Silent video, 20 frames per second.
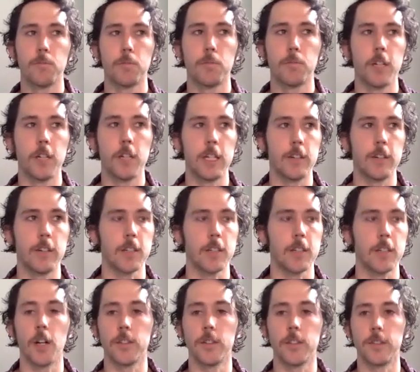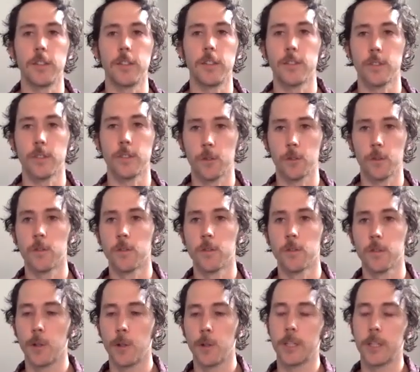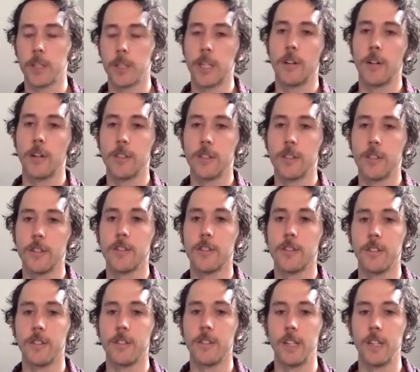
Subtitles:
pretty like nonsensical coding challenges